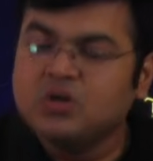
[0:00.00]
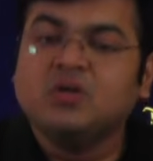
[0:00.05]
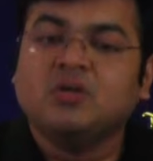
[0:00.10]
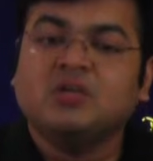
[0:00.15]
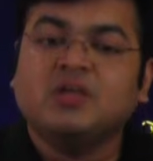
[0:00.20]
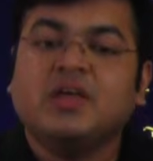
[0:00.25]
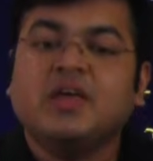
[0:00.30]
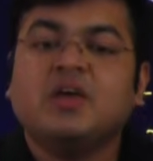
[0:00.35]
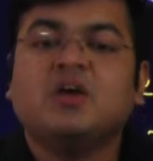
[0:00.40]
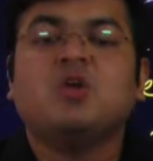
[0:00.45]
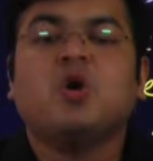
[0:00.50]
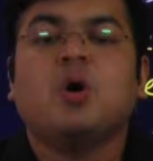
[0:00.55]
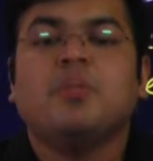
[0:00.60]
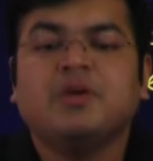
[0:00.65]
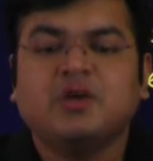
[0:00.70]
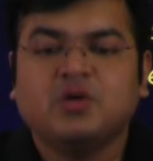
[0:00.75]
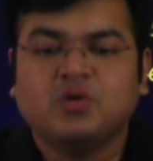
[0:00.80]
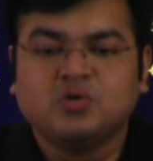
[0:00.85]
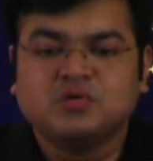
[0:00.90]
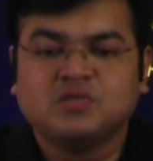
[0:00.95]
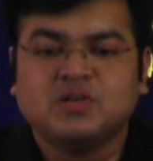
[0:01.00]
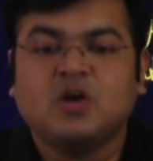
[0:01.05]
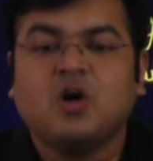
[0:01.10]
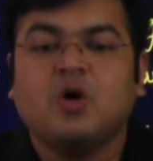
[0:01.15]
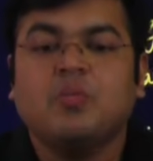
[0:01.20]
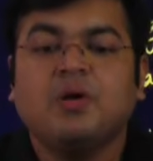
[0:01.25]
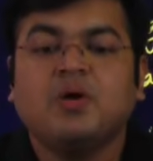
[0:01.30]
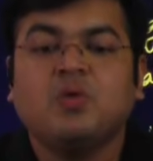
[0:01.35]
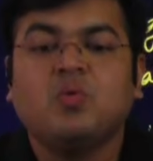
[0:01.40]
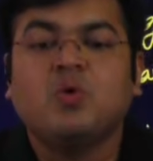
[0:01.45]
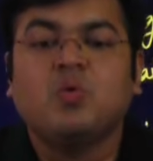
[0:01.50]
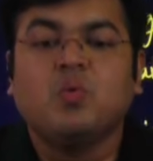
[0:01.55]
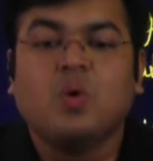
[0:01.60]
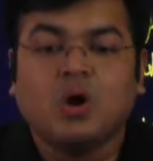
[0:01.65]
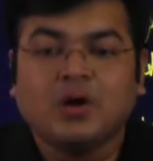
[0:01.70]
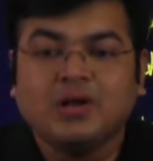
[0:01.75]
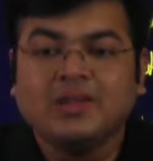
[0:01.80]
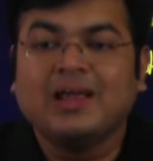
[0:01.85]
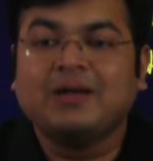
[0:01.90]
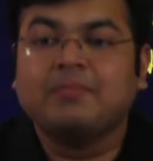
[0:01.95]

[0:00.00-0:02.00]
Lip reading: the economy grows, the government would want that